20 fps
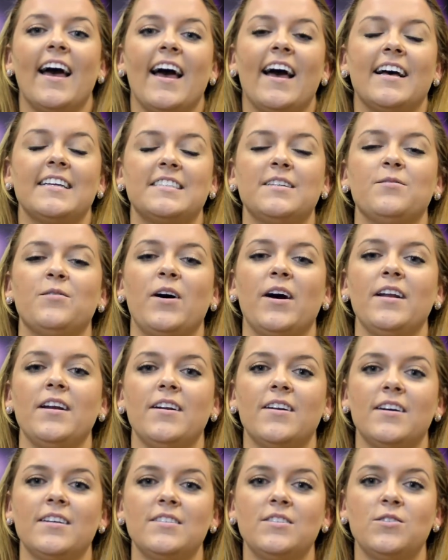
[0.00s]
has
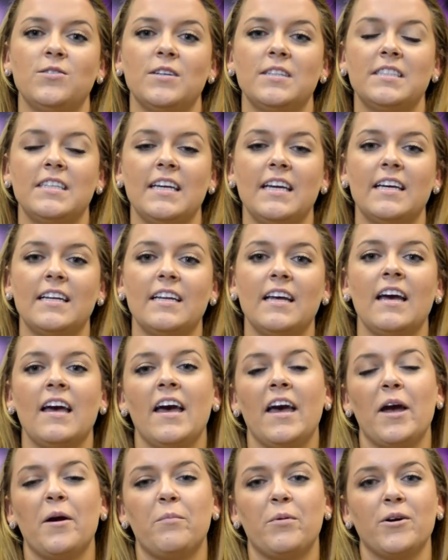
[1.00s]
invited us to attend
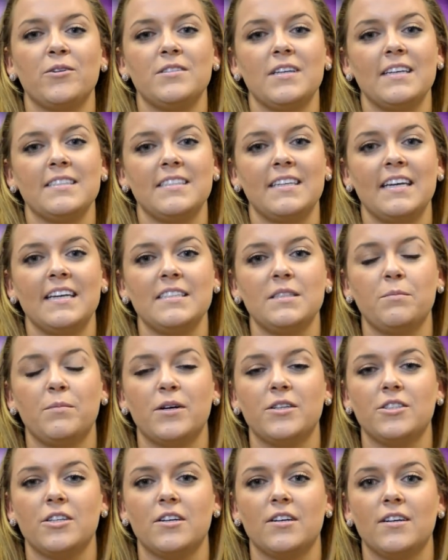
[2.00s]
a protest against
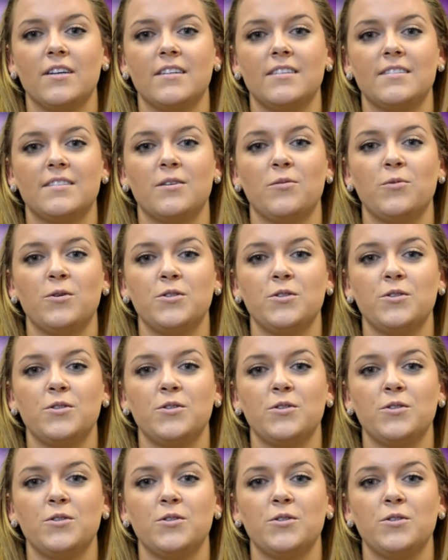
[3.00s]
budget cuts,